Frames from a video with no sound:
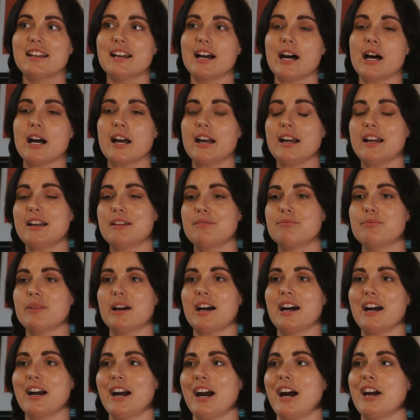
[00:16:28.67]

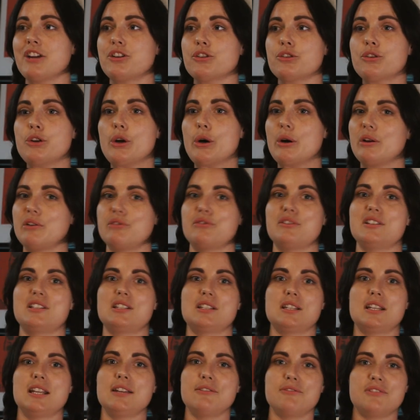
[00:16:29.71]
I don't know if
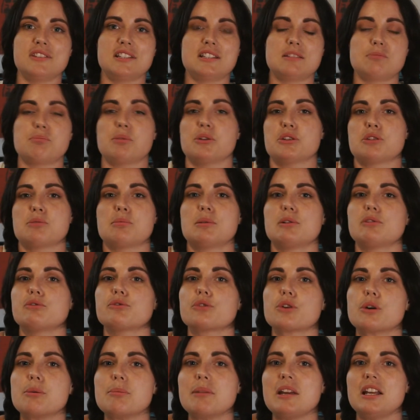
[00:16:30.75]
it's possible
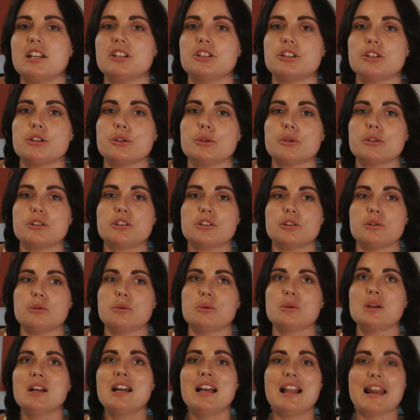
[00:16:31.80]
for me to